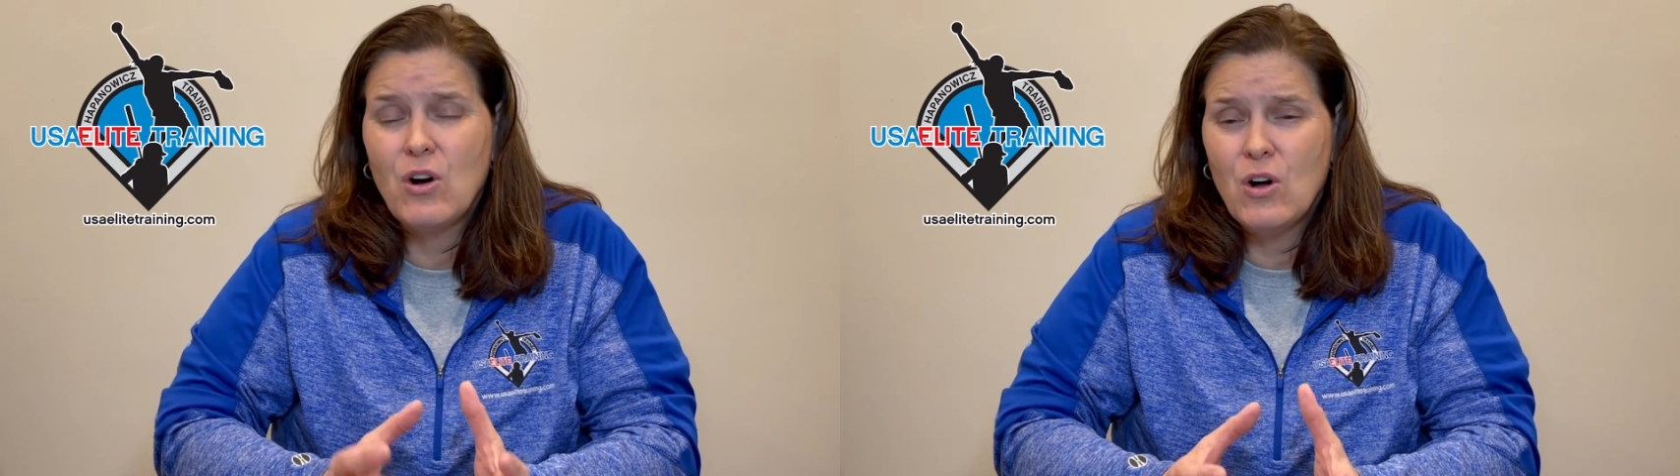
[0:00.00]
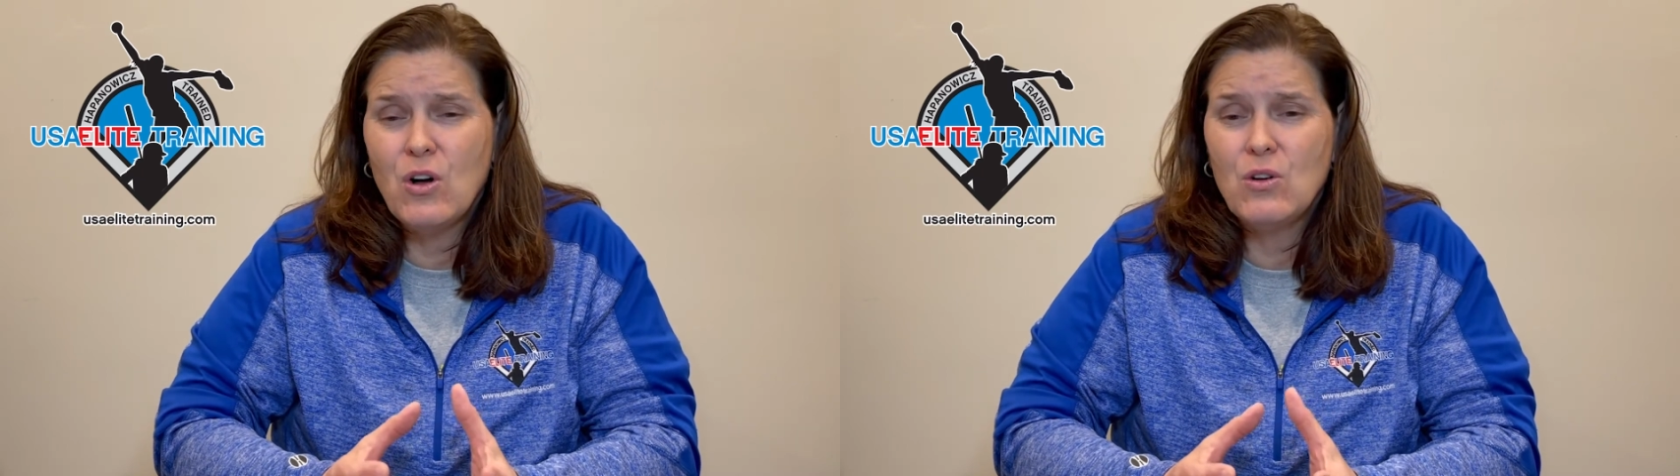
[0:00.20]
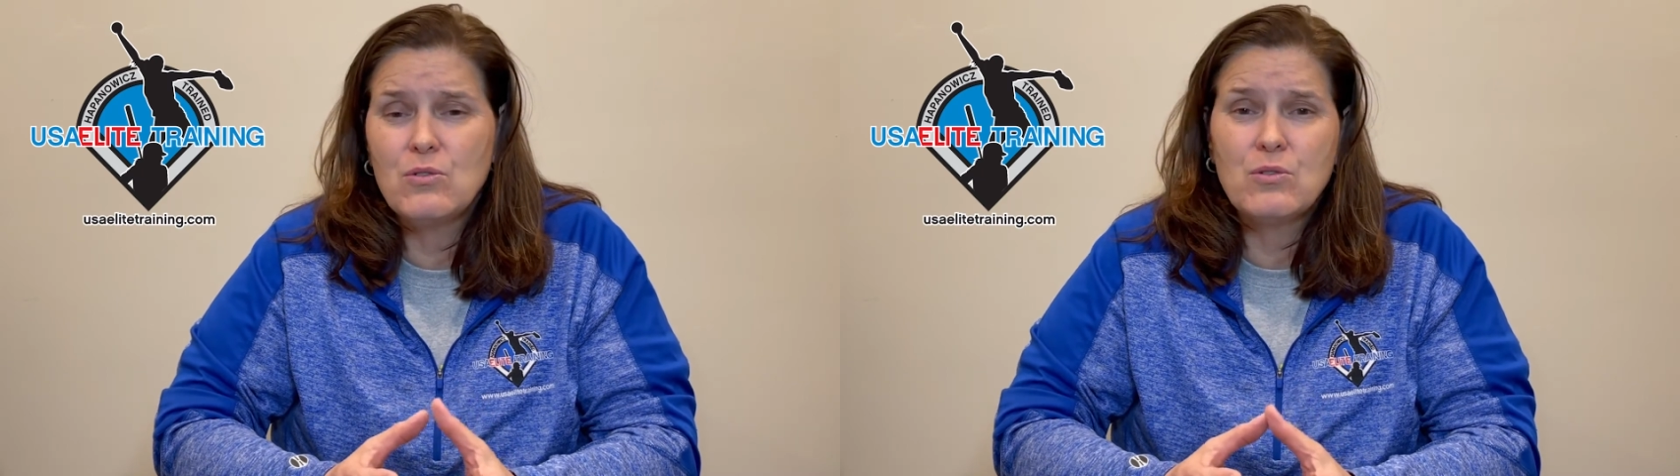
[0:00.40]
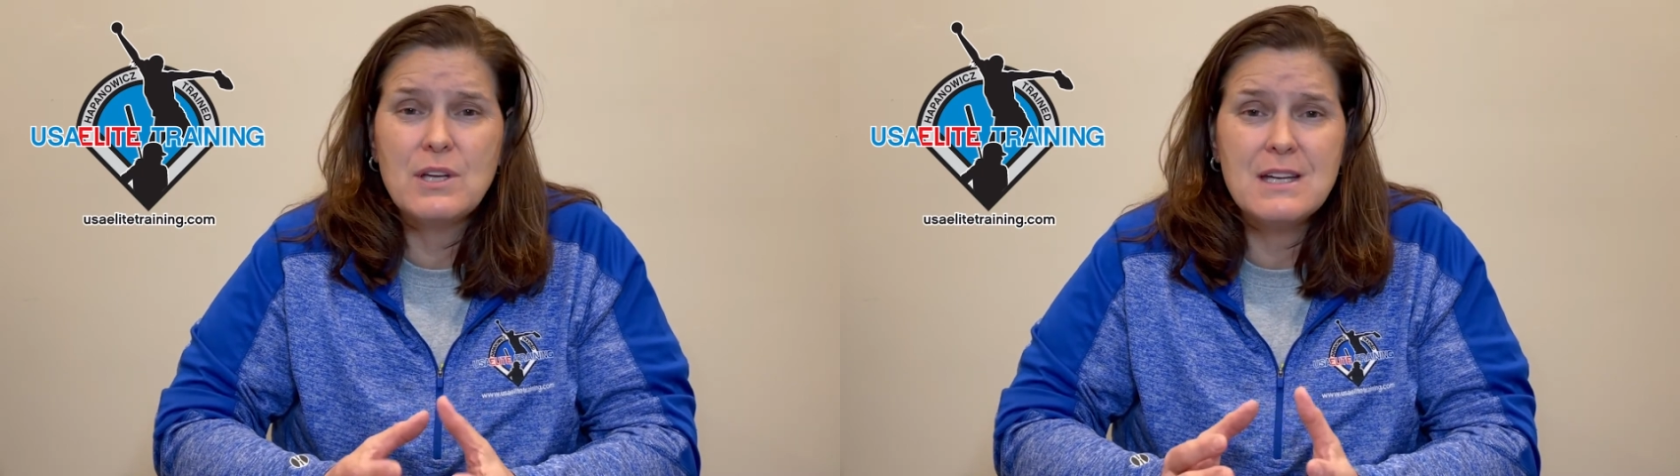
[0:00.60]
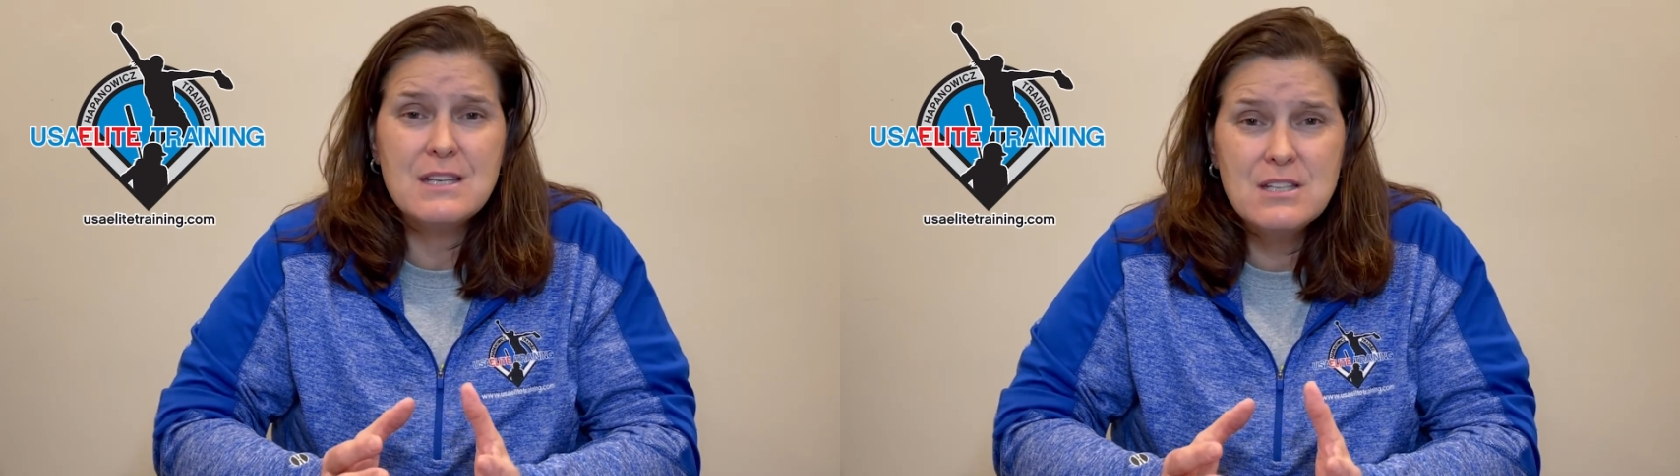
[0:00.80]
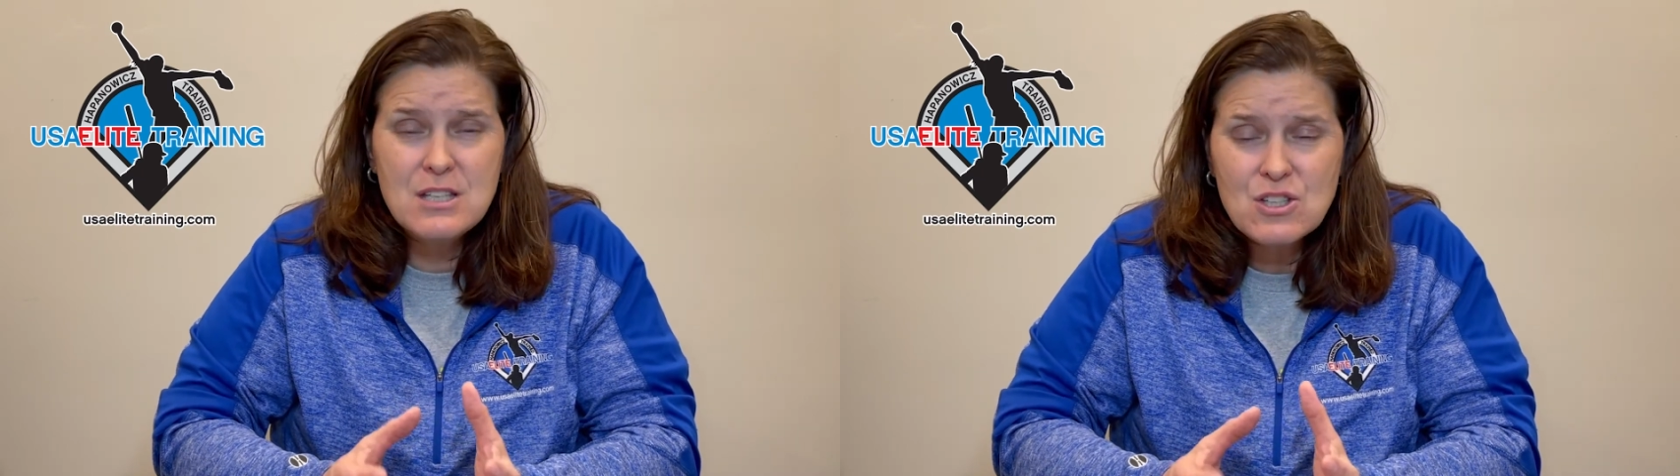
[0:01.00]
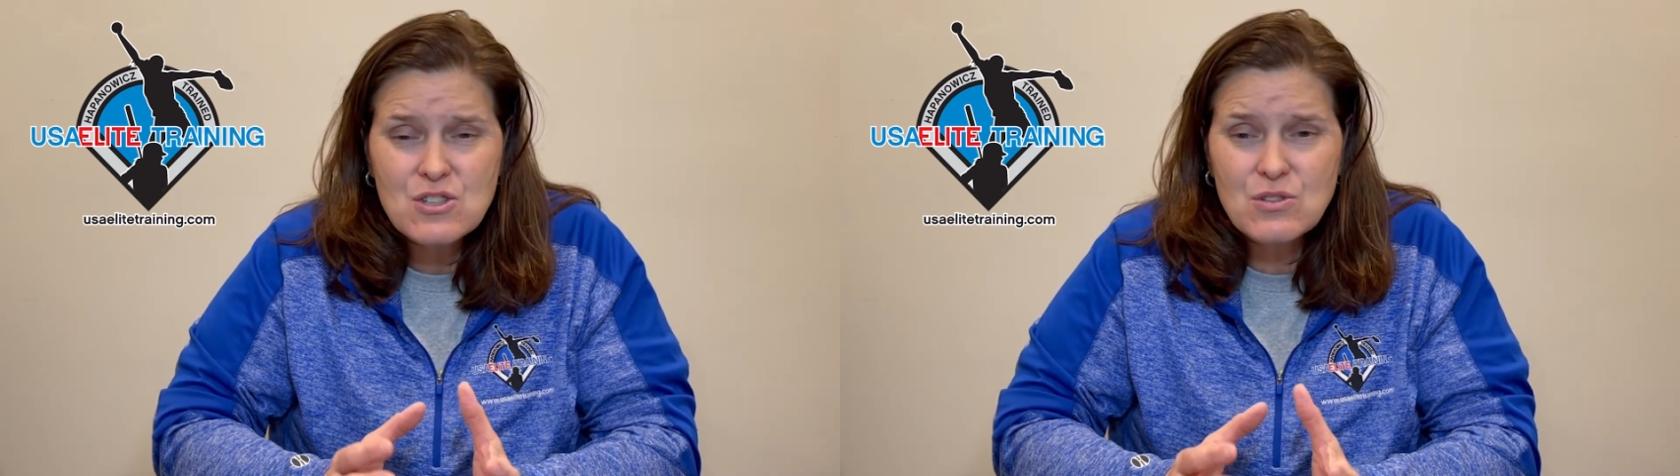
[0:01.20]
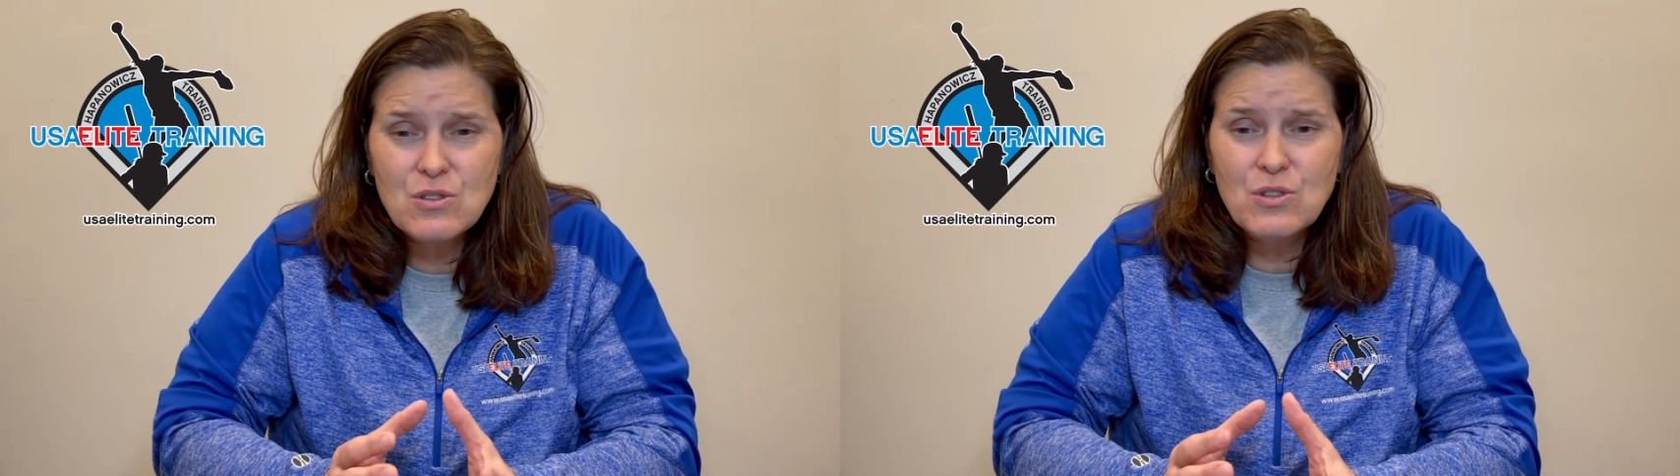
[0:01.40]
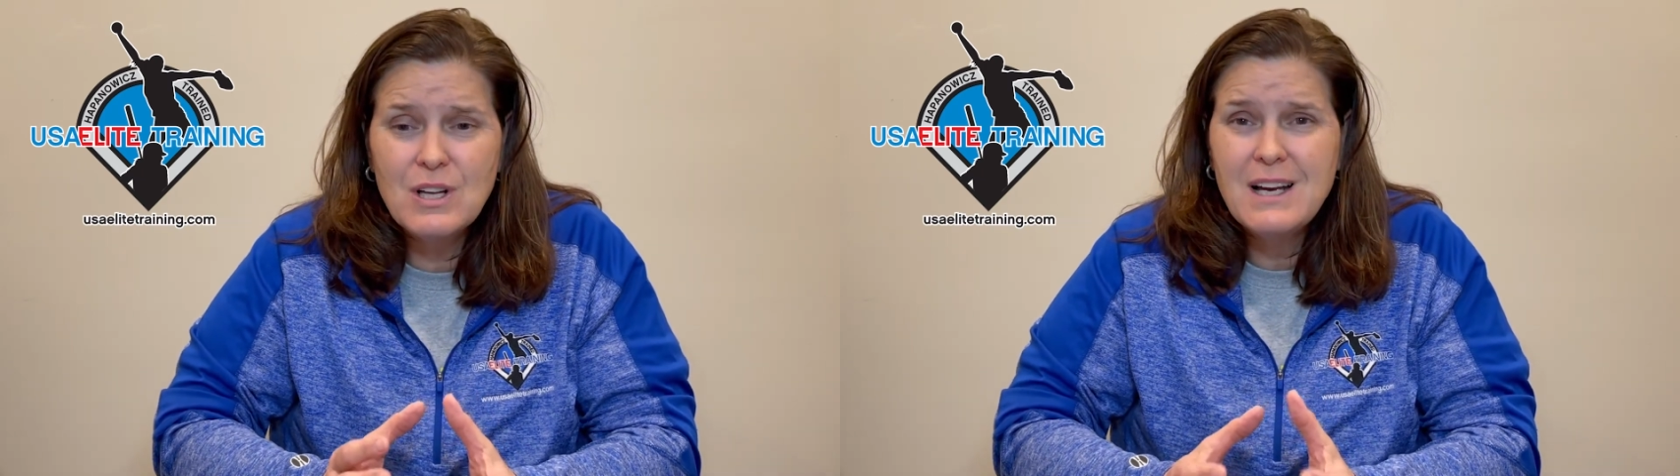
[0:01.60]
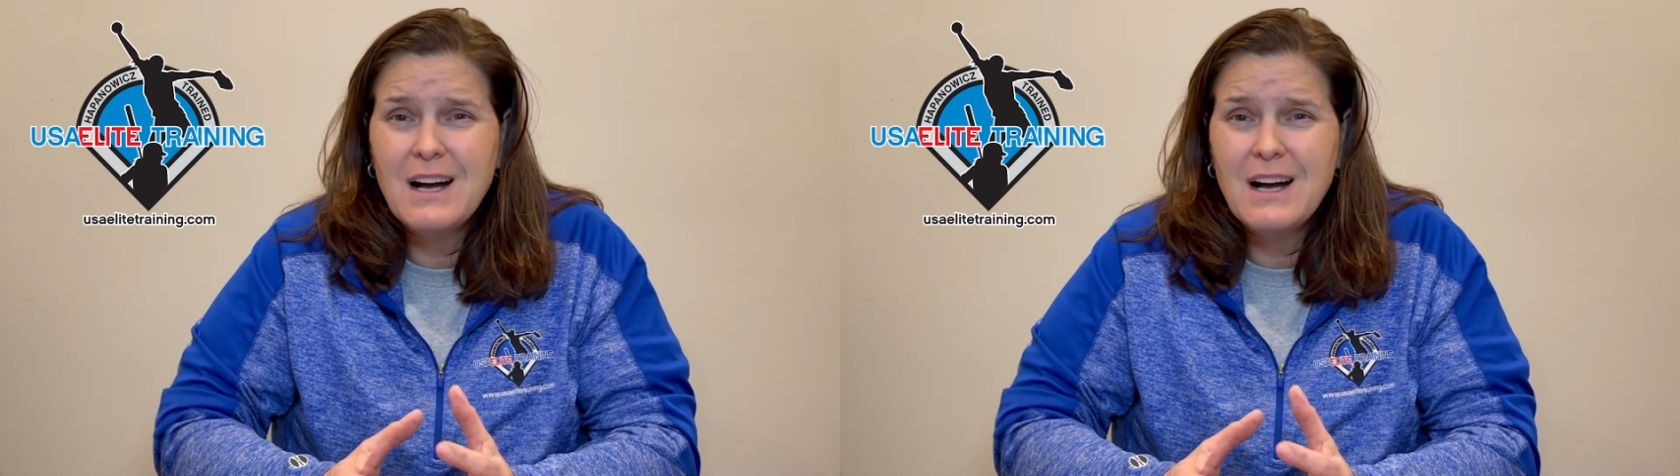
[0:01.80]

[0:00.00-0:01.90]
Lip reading: all the initial